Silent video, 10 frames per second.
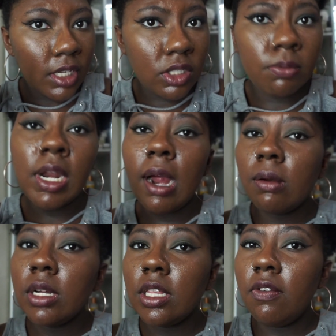So I'm not
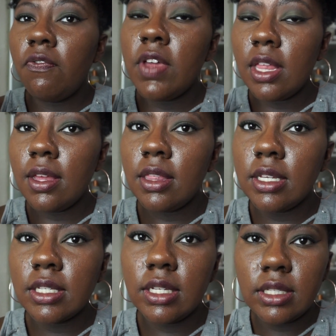really feeling
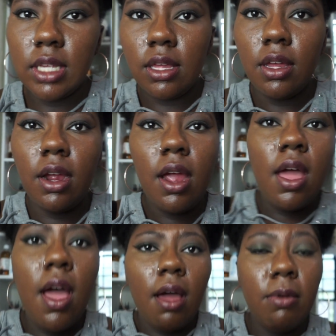this concealer.
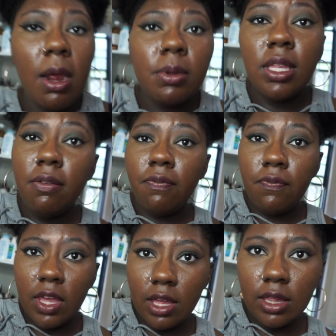I'm not really
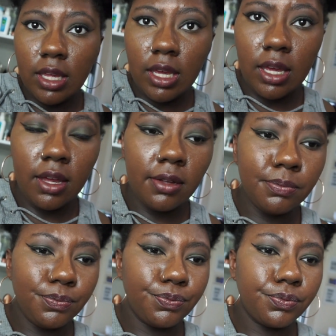feeling
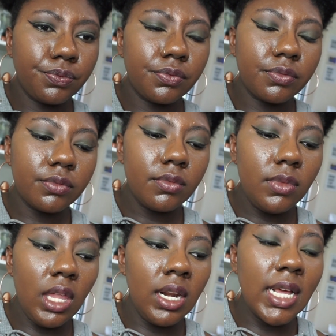
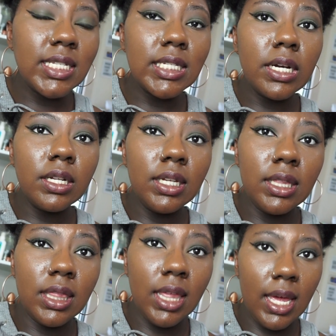necessarily
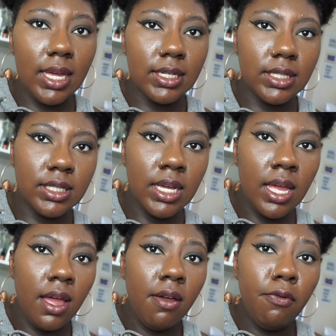this
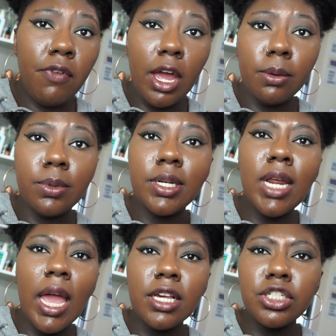
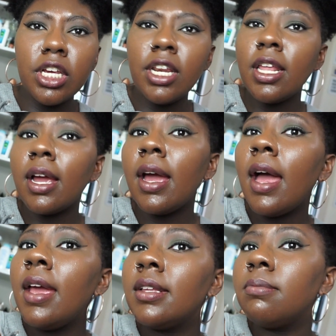foundation. Like,
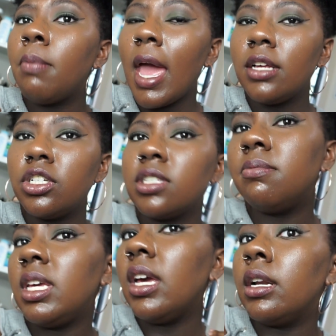it matches
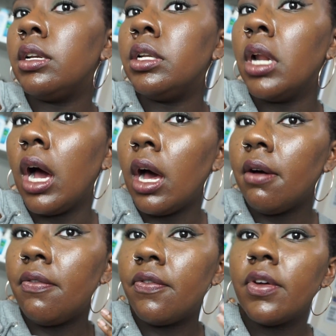me
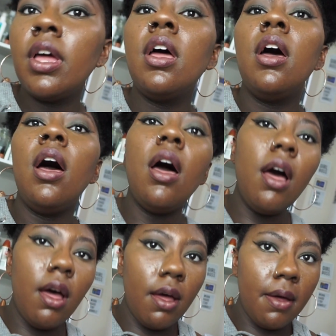enough,
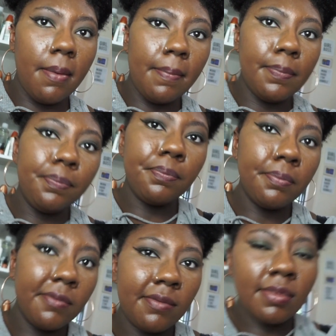
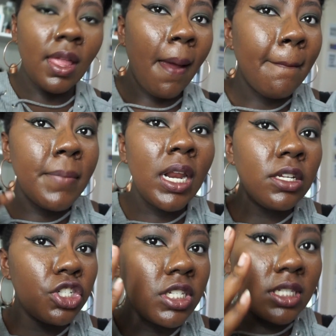but
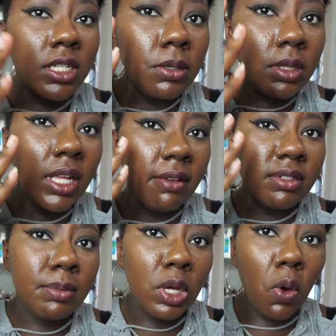it just still
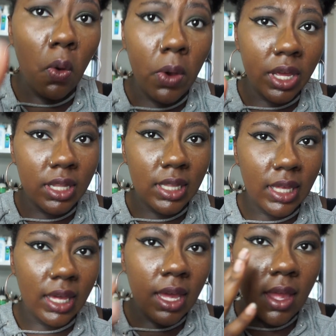leaves me
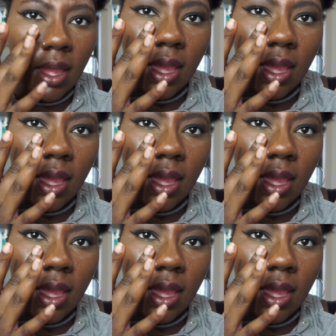oily.